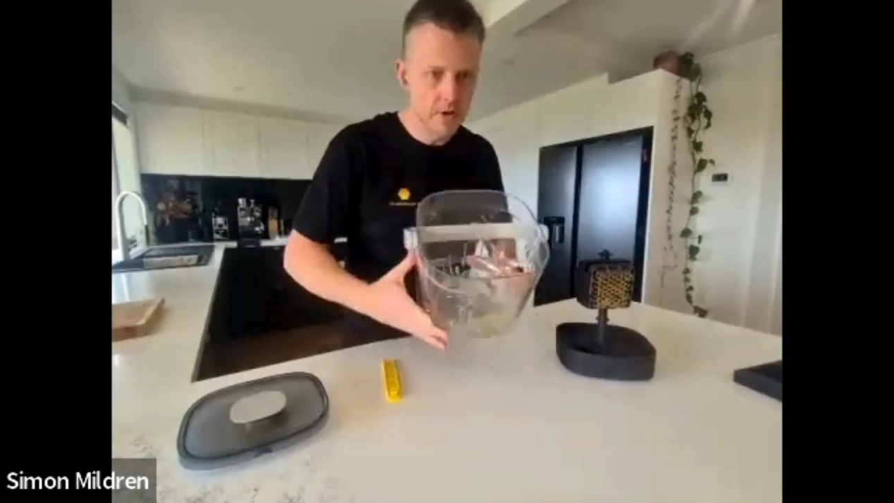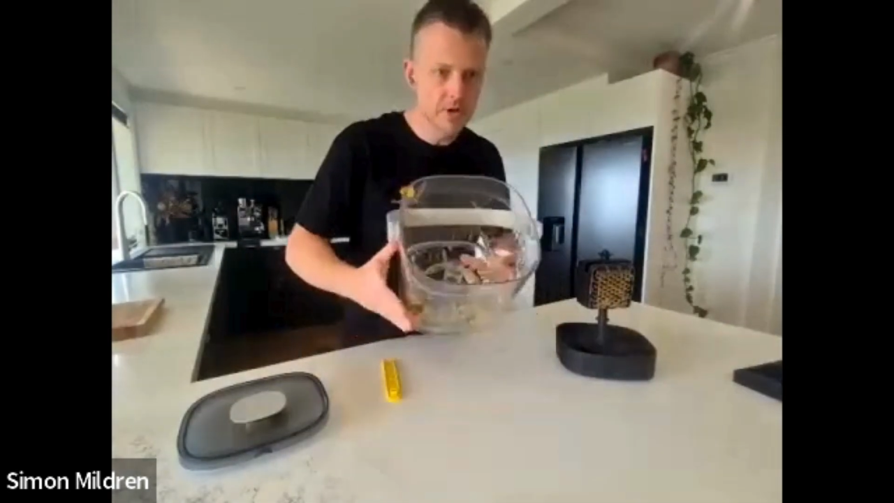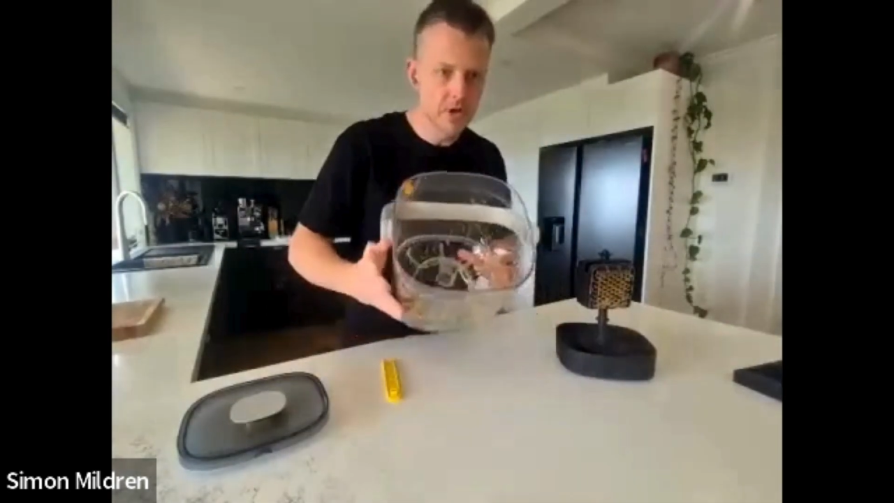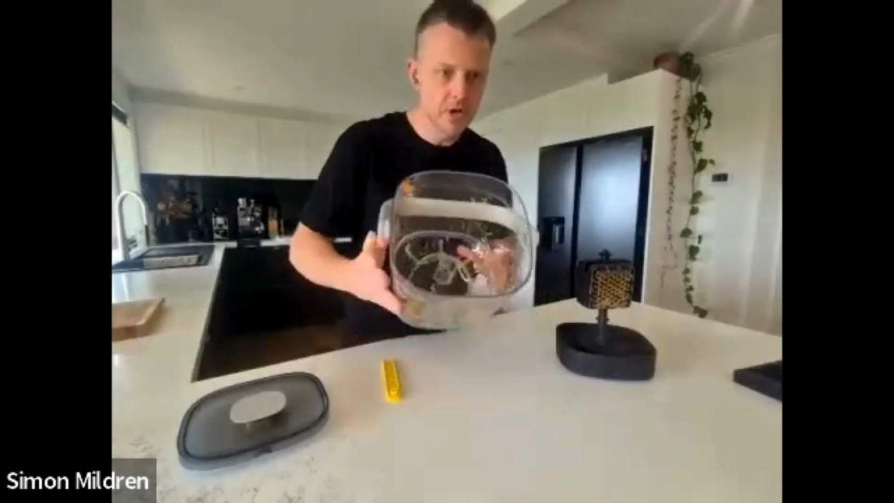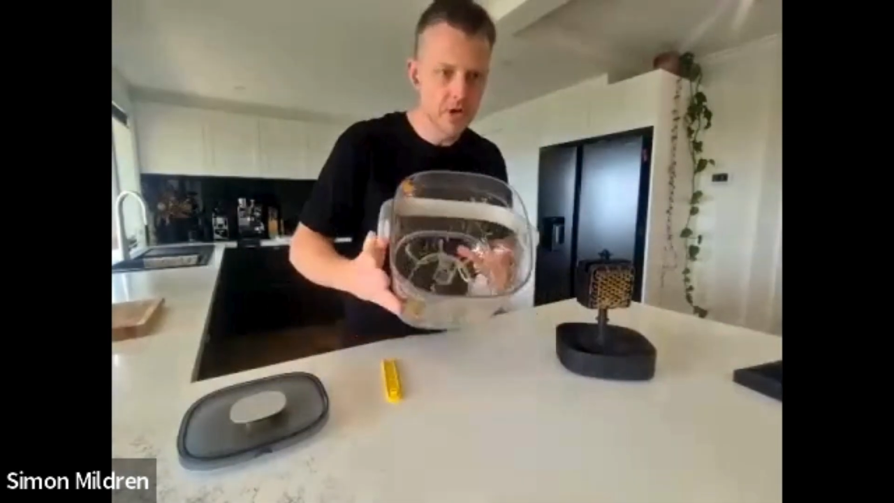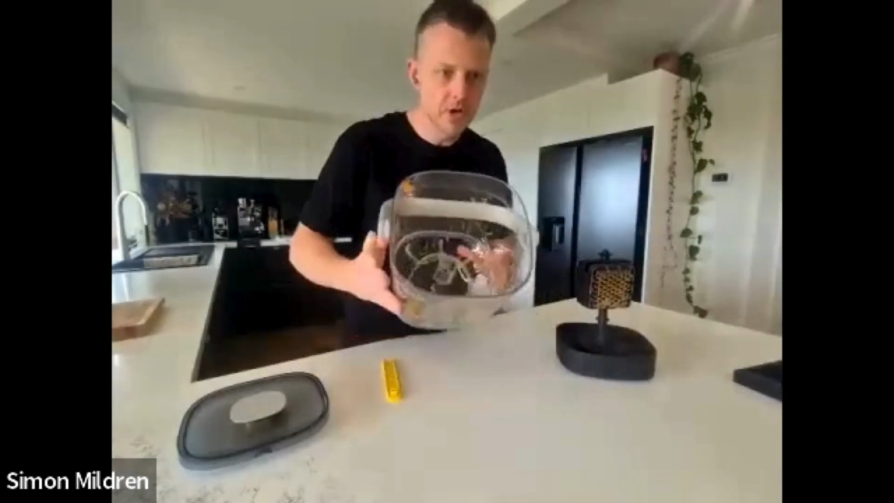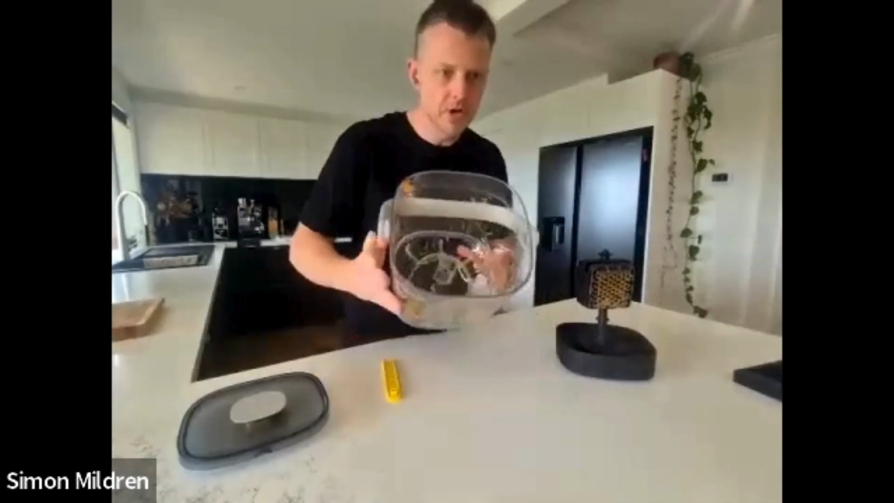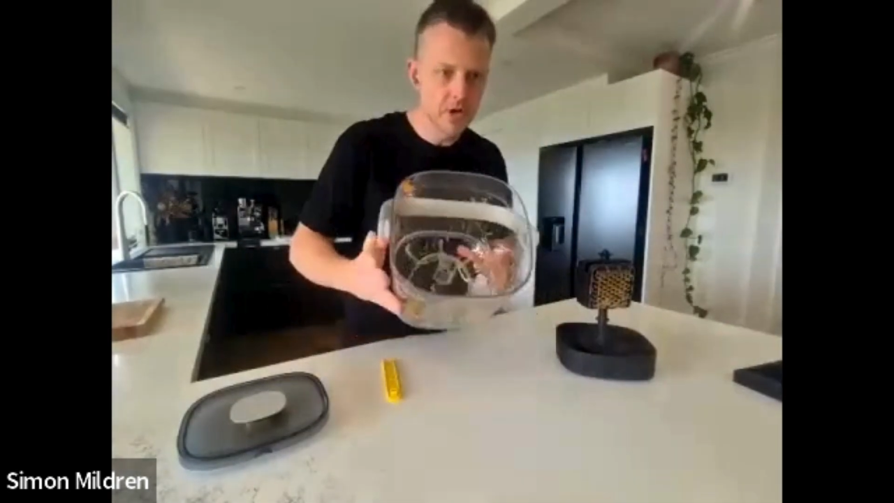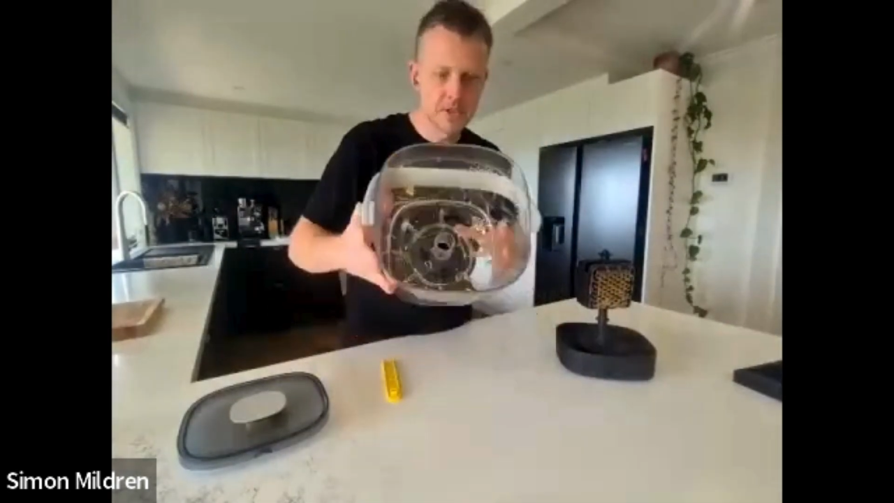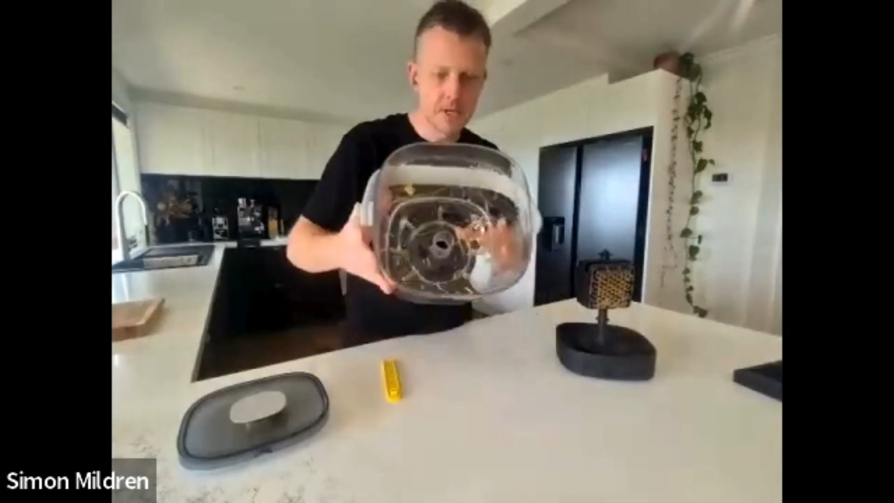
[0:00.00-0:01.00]
I'm just going to
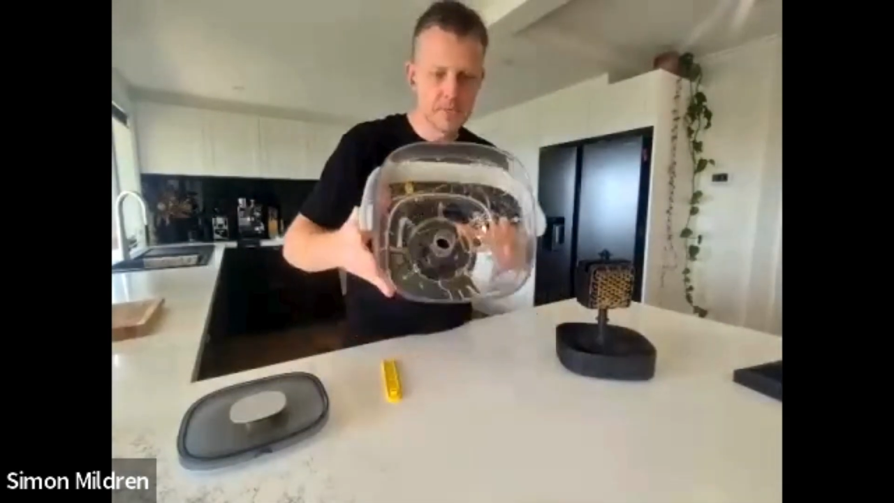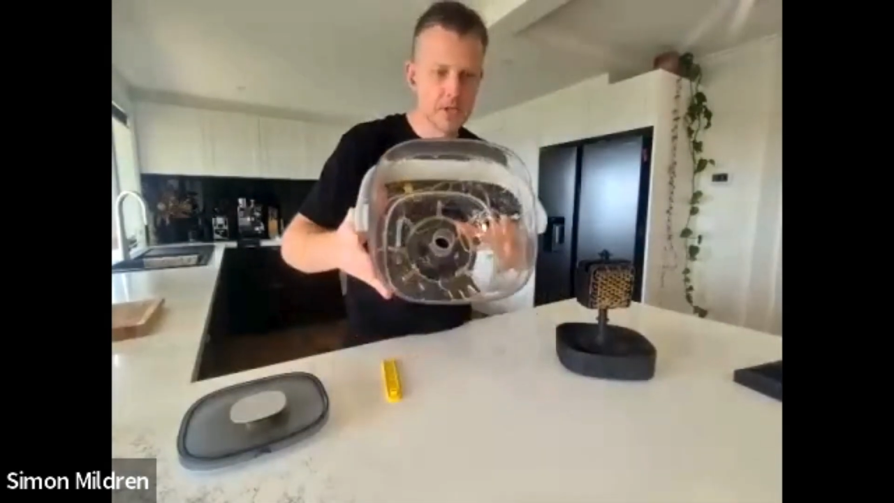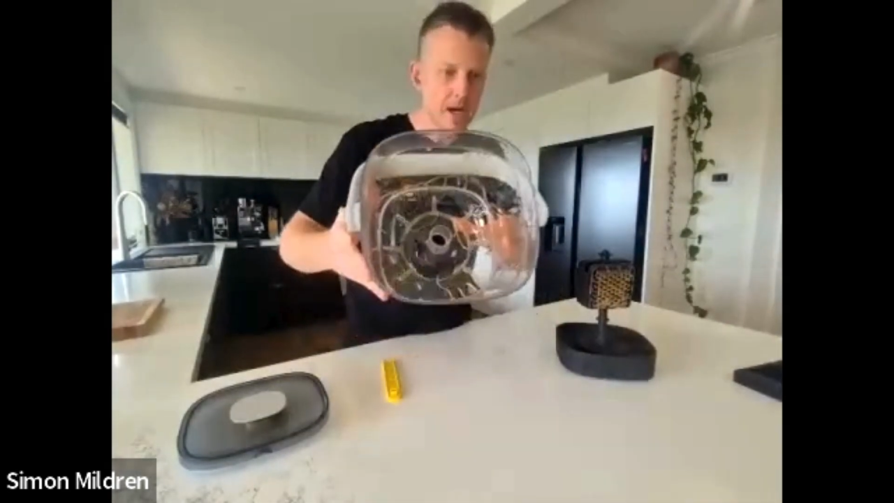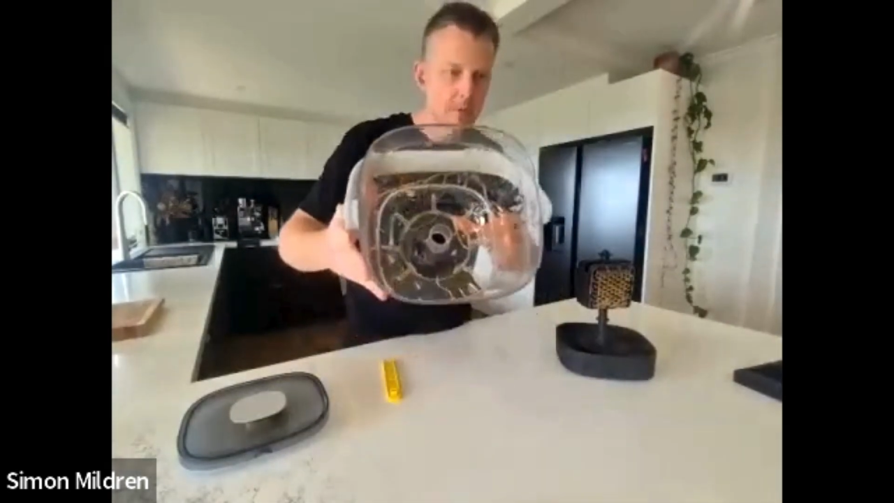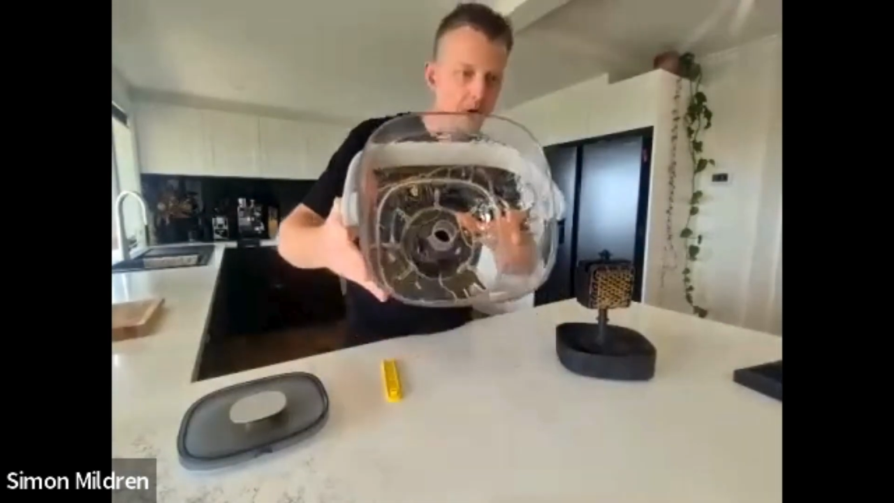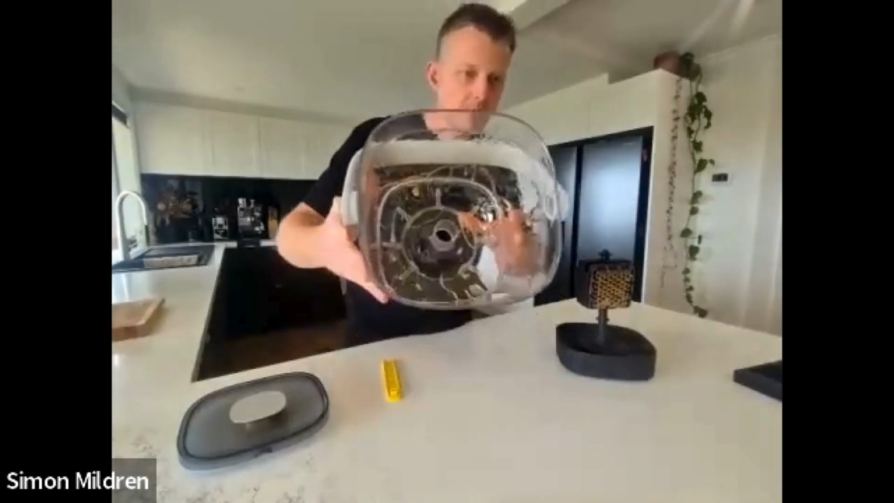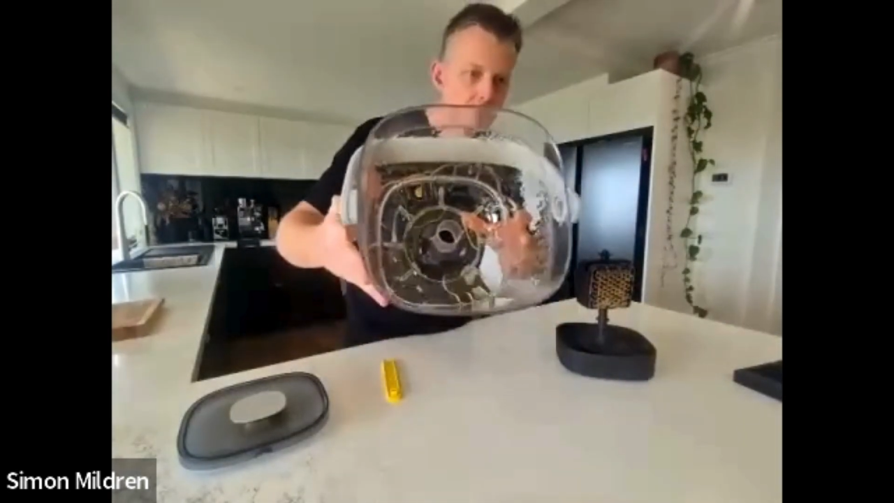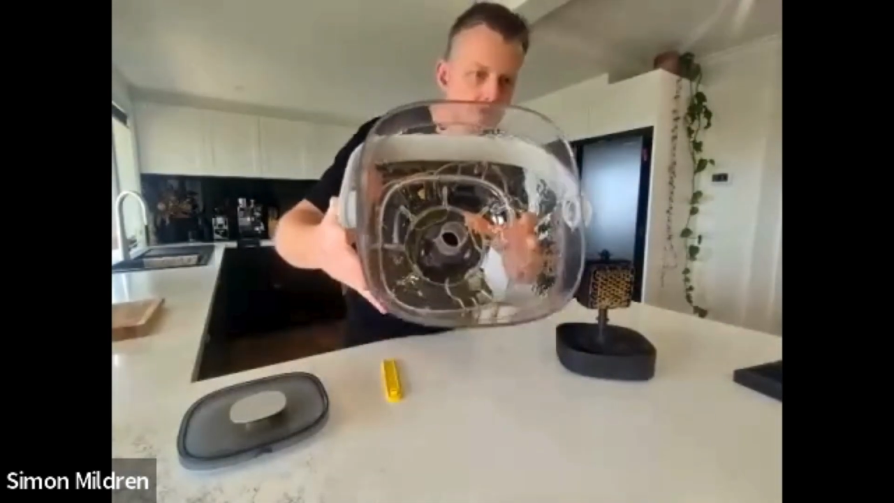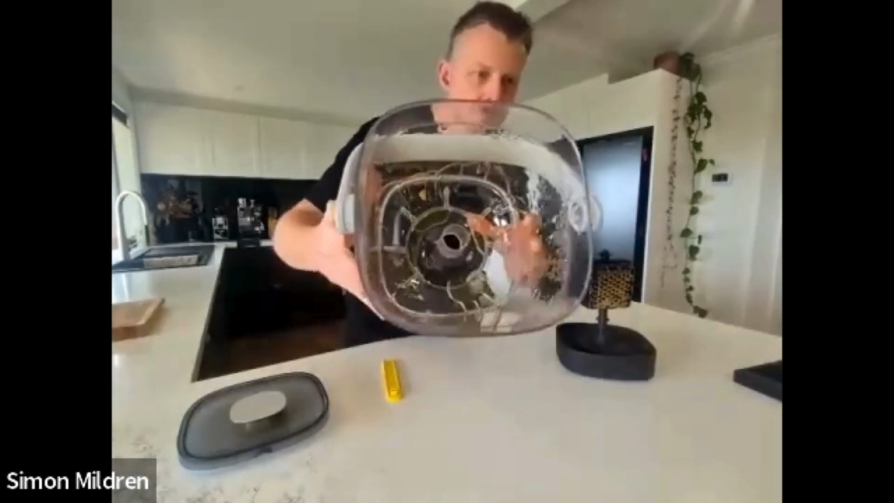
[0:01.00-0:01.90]
hold this up to the camera.